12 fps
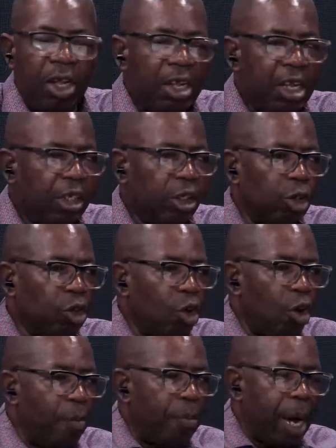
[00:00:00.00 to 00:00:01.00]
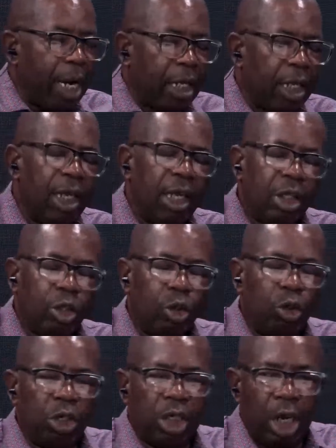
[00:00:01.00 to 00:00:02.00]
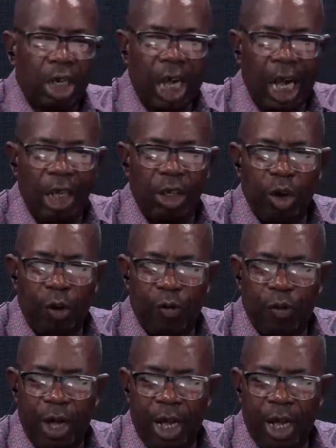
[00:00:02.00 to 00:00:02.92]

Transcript: is to go back to do some kind of